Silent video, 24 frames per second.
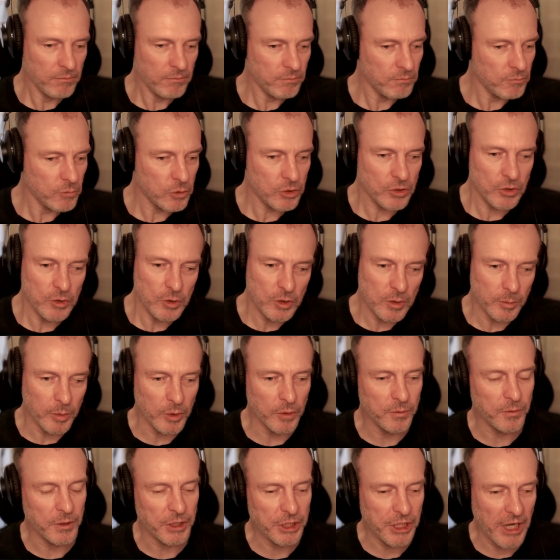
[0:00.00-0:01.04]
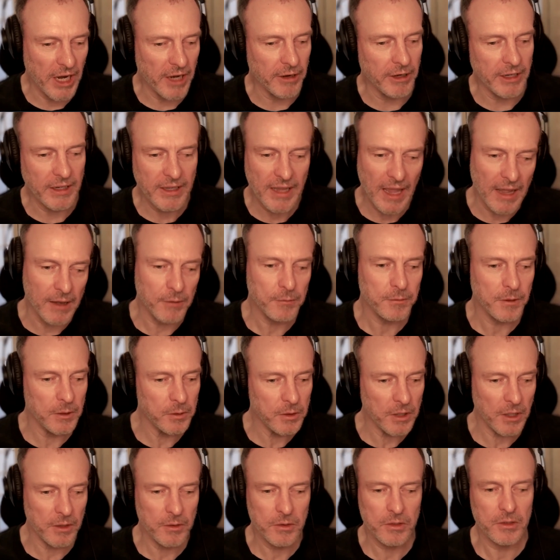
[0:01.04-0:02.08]
suitable for sharing cat
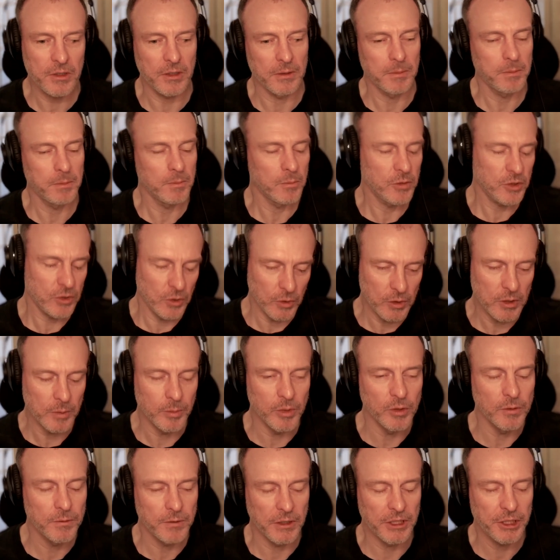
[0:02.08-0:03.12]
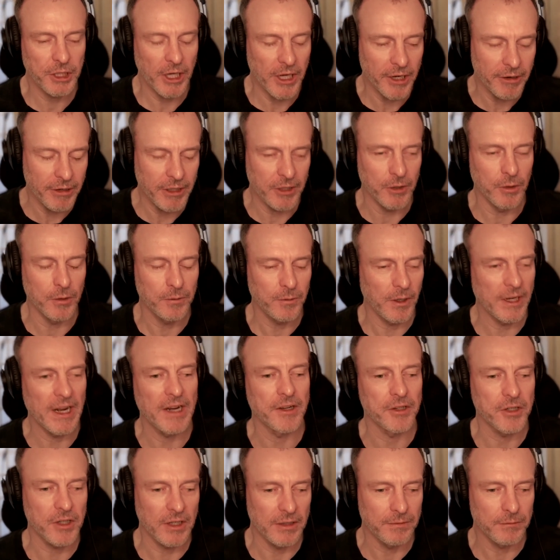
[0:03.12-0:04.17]
photos to suitable for sharing your
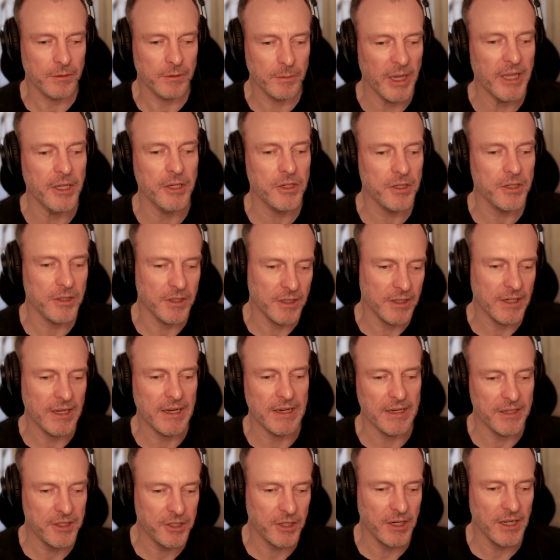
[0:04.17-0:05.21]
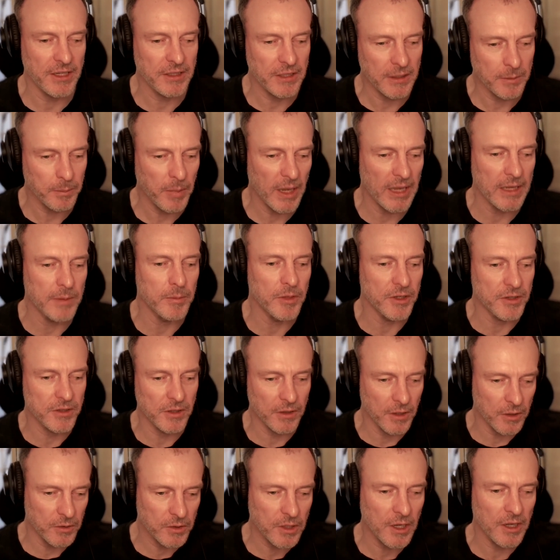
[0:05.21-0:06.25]
financial information and initiating payments and
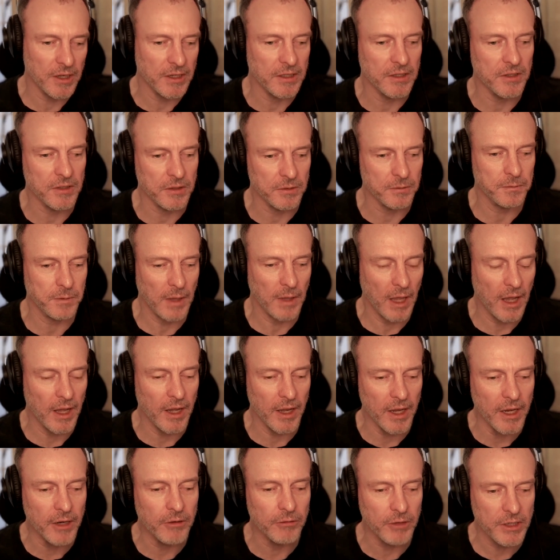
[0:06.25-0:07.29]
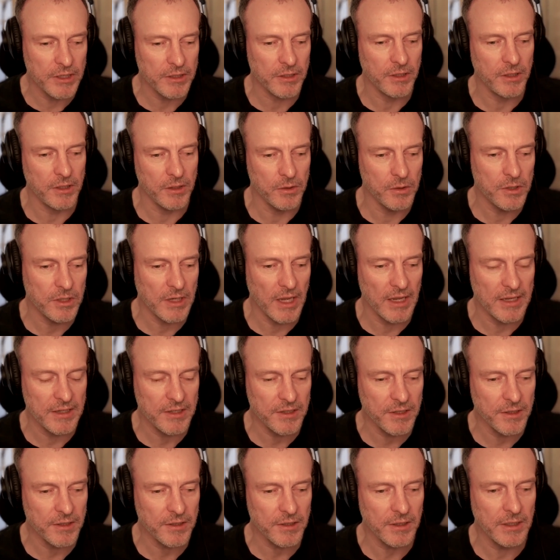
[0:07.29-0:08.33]
those kinds of higher risk use
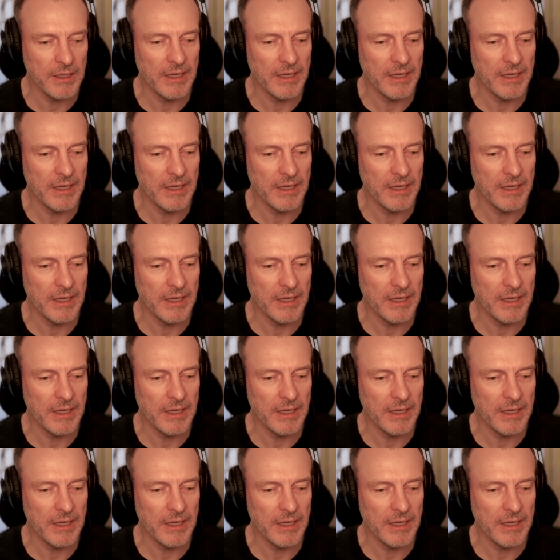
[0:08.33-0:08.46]
cases.